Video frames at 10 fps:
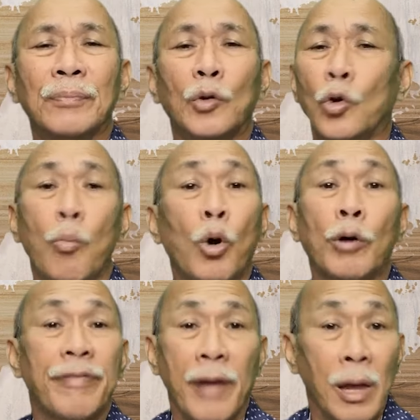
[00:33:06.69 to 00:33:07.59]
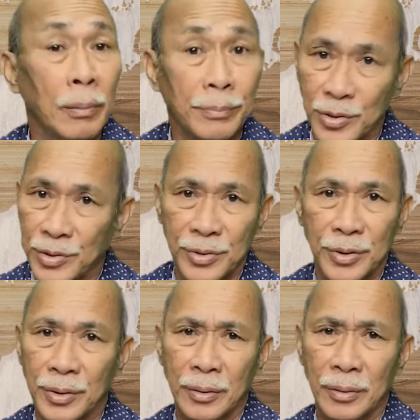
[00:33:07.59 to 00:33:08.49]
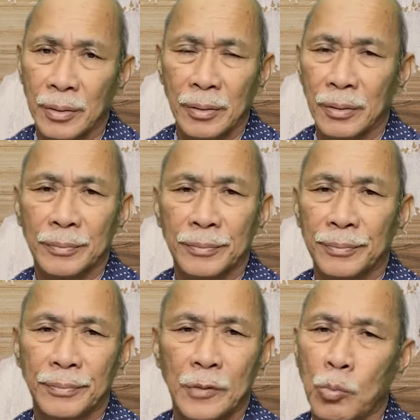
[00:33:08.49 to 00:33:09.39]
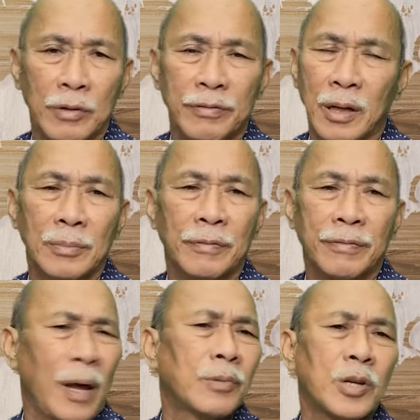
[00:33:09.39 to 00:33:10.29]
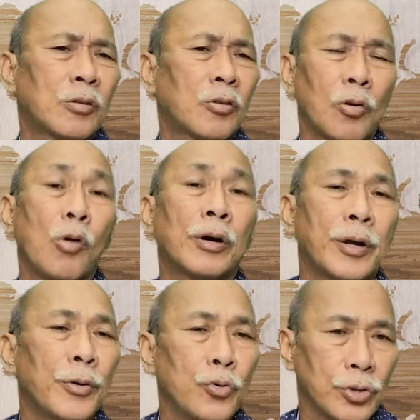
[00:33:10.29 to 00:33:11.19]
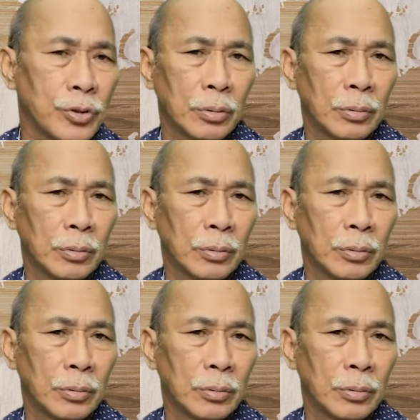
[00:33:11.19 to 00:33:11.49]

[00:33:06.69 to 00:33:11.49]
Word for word: No more films. No more films. Films are no longer used.